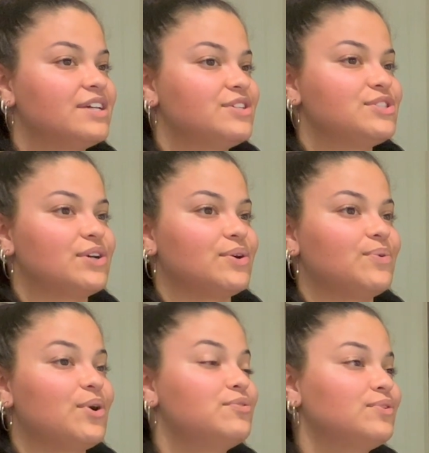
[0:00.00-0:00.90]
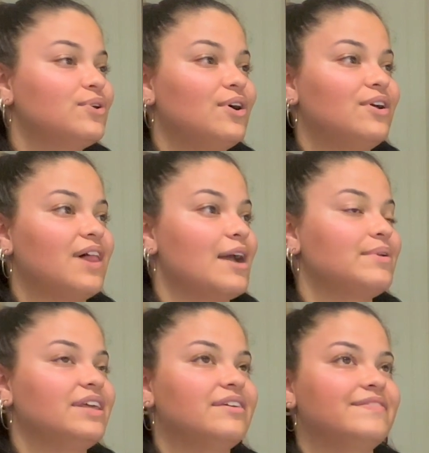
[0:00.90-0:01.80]
So overall, I
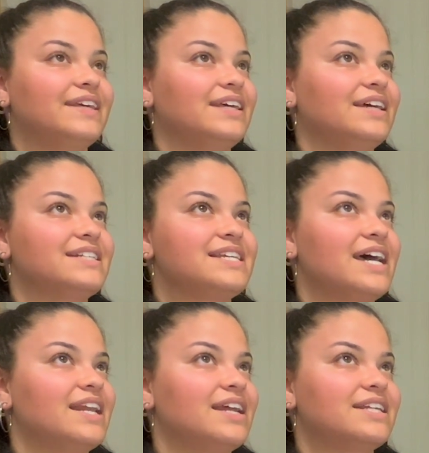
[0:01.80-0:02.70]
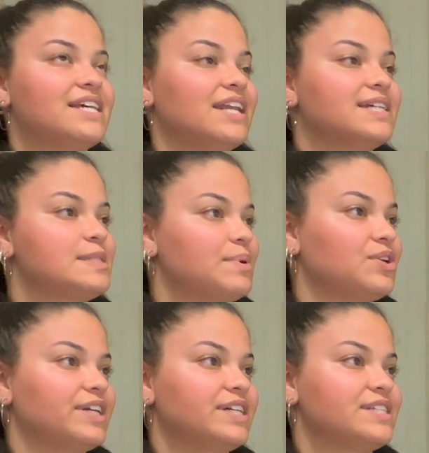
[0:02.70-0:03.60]
would give it a 10 out of 10
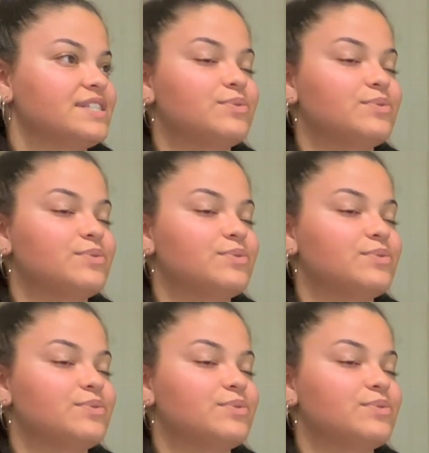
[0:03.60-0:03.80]
experience.